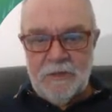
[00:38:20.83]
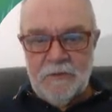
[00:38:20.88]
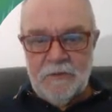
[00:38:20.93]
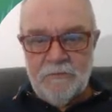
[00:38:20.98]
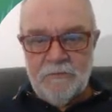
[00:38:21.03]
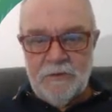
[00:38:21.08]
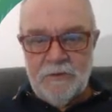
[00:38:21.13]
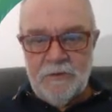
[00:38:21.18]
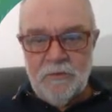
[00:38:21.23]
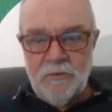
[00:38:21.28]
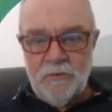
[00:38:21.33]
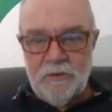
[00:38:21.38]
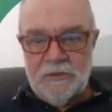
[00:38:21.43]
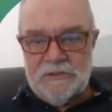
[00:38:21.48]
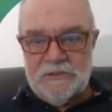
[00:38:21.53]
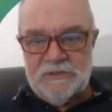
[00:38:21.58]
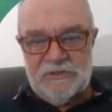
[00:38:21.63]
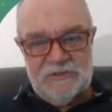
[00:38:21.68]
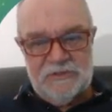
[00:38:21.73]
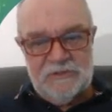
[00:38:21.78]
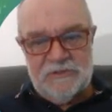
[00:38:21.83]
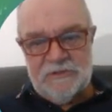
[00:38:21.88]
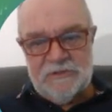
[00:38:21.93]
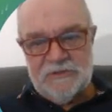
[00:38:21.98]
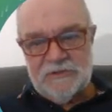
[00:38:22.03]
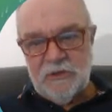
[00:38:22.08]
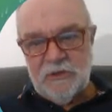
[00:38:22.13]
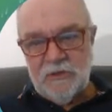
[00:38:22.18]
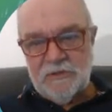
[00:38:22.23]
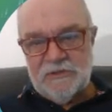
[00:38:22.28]
Renaud is
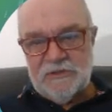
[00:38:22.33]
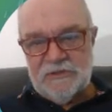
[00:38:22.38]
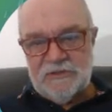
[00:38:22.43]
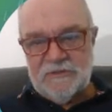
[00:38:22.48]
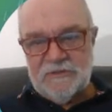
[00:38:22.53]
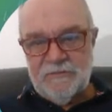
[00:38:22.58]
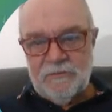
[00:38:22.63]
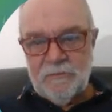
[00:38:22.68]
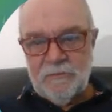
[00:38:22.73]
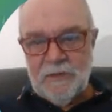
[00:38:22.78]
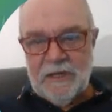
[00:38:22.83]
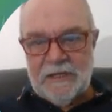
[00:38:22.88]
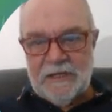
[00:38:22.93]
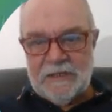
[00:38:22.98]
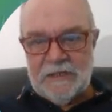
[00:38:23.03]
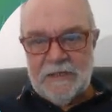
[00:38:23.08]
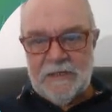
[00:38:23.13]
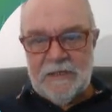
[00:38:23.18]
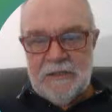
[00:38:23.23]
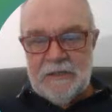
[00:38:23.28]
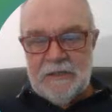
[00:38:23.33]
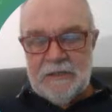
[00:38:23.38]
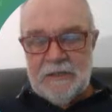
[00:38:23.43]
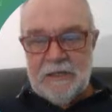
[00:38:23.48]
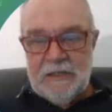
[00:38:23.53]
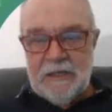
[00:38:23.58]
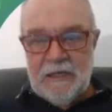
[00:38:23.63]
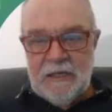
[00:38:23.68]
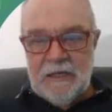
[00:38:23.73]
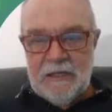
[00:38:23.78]
conscious of the weight,
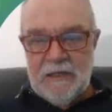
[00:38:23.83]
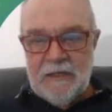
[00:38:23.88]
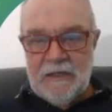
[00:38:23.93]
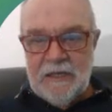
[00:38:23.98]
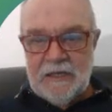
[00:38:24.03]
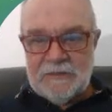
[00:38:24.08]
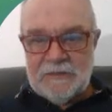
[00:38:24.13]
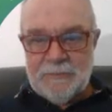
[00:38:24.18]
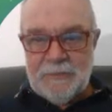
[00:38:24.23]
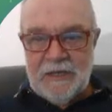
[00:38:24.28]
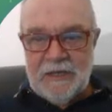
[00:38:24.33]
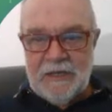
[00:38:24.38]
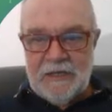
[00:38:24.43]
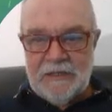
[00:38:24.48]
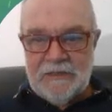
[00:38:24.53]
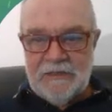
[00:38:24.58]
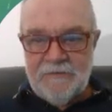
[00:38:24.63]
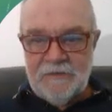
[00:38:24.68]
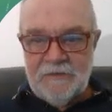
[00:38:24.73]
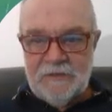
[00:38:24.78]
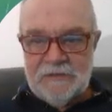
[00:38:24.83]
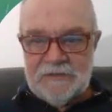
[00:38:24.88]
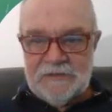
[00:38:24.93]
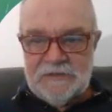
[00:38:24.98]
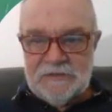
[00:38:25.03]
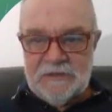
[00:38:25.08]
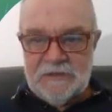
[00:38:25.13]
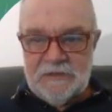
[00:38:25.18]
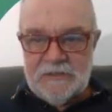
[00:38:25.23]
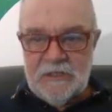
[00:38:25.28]
and that's paying
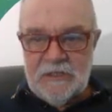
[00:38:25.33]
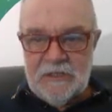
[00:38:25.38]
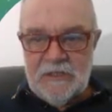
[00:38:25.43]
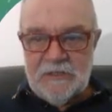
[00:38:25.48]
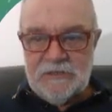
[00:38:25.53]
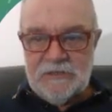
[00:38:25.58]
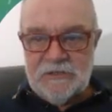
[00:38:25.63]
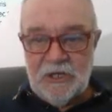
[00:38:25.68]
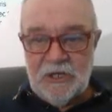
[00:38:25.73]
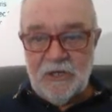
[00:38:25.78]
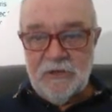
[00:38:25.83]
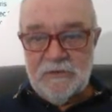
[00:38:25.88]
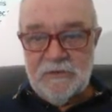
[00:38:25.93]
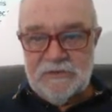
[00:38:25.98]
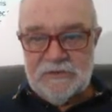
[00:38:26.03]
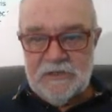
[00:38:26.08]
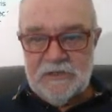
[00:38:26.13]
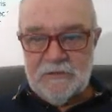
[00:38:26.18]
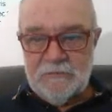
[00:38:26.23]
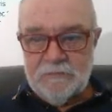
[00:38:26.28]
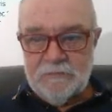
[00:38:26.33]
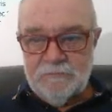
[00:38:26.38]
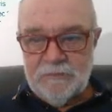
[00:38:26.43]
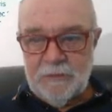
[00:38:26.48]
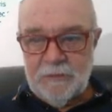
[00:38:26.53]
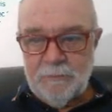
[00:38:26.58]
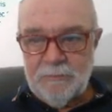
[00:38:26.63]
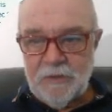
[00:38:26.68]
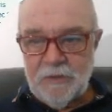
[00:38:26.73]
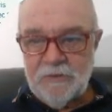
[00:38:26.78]
dividends, and it shows. They're
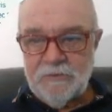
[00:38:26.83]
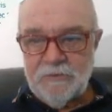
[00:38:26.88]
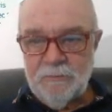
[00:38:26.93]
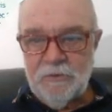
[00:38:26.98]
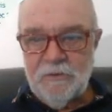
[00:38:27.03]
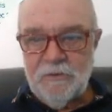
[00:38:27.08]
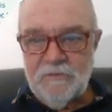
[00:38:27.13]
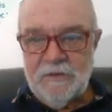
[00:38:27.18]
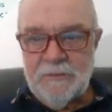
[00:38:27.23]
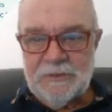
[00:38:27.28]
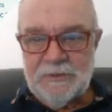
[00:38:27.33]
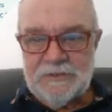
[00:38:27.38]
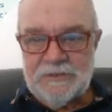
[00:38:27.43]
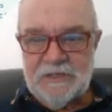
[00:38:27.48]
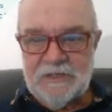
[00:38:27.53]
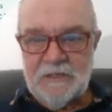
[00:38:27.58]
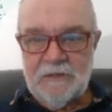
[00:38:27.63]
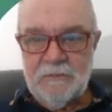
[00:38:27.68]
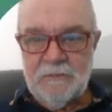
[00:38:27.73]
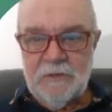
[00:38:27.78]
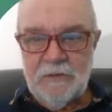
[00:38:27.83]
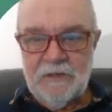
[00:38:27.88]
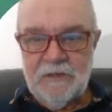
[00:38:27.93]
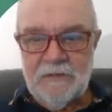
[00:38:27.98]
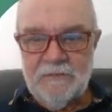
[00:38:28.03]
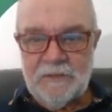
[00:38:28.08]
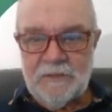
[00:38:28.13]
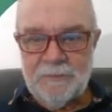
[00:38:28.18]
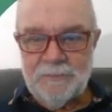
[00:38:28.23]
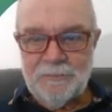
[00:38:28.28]
both moving particularly well.
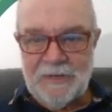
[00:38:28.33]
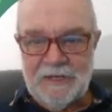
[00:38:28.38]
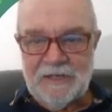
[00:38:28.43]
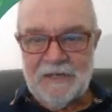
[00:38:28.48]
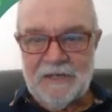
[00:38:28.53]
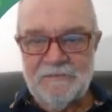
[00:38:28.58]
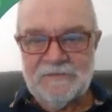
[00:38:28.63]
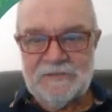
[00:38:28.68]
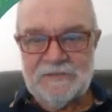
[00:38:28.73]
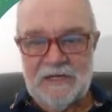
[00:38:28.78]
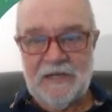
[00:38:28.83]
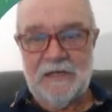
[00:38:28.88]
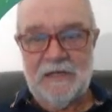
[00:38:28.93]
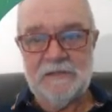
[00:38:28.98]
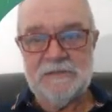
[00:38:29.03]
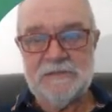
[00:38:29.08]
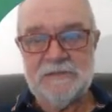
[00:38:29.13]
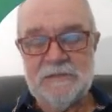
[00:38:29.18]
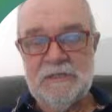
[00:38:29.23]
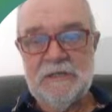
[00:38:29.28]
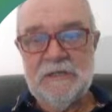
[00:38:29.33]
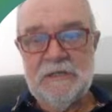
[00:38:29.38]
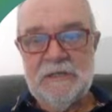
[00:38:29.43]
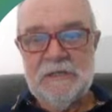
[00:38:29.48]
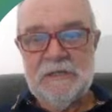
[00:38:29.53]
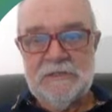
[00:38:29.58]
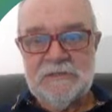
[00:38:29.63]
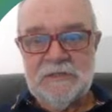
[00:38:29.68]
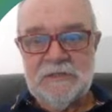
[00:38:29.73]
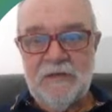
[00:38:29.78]
They're competitive sailors.
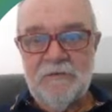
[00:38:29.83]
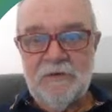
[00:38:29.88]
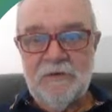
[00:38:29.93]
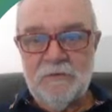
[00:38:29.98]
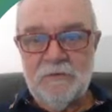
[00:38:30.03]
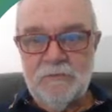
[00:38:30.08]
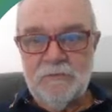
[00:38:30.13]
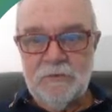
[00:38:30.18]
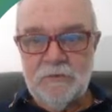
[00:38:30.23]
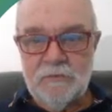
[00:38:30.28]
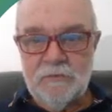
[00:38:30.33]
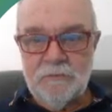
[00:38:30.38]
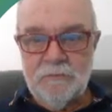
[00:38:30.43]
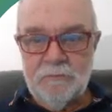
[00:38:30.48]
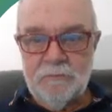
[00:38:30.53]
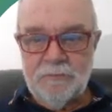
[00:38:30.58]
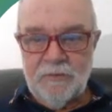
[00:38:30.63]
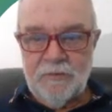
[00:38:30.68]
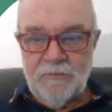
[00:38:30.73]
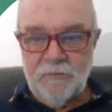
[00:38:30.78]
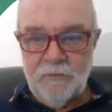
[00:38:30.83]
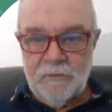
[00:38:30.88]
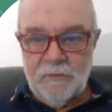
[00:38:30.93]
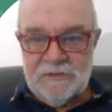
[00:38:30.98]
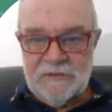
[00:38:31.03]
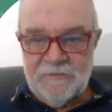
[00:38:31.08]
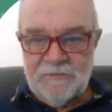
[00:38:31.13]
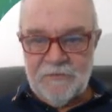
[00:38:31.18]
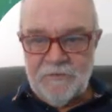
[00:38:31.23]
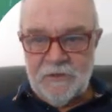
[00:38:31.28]
So they've got a real
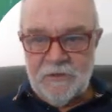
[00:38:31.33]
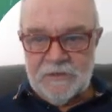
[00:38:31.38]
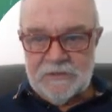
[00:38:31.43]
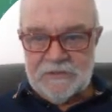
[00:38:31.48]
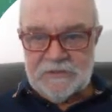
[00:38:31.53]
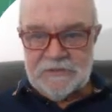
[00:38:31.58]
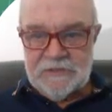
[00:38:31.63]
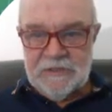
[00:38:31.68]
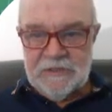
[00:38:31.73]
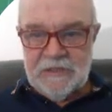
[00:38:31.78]
performance focus.